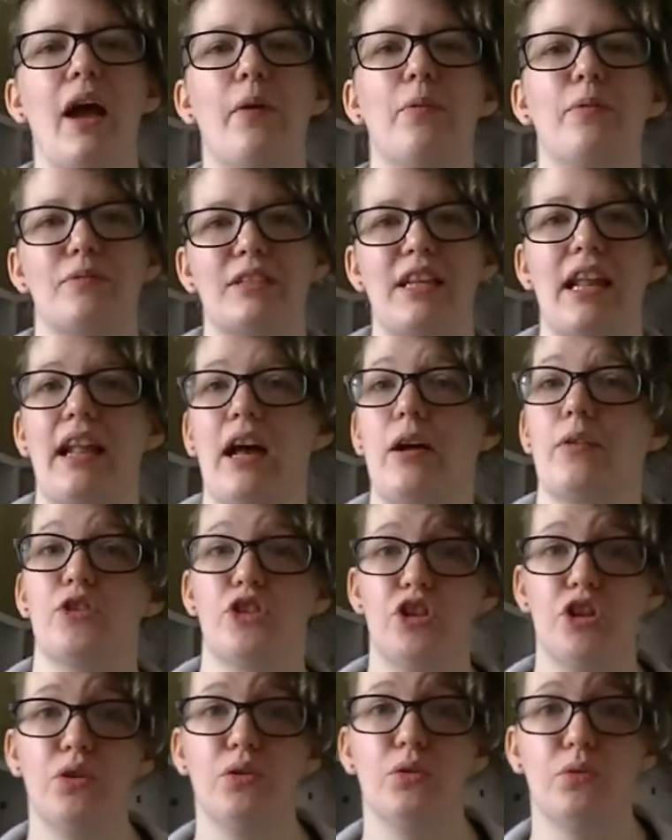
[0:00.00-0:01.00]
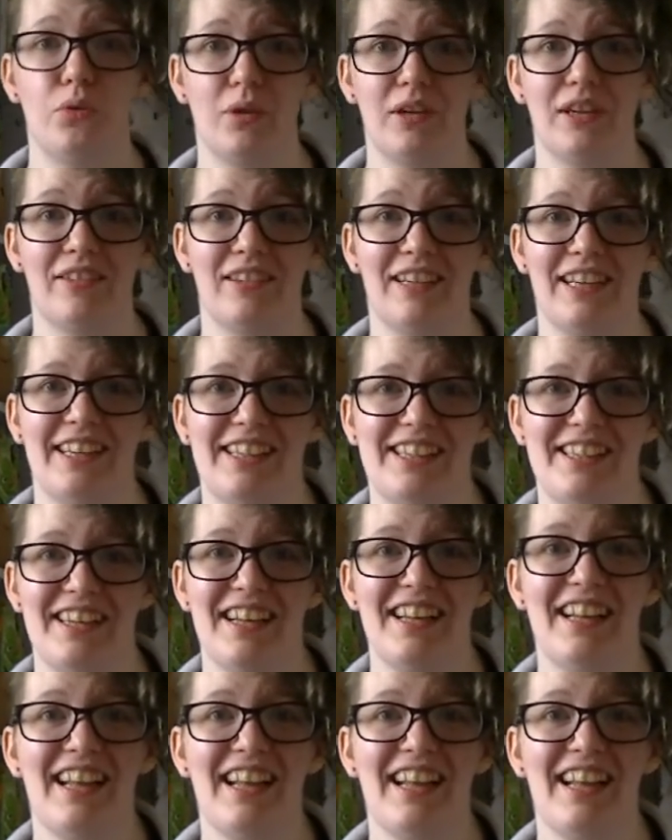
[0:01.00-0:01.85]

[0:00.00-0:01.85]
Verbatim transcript: I sent out two queries.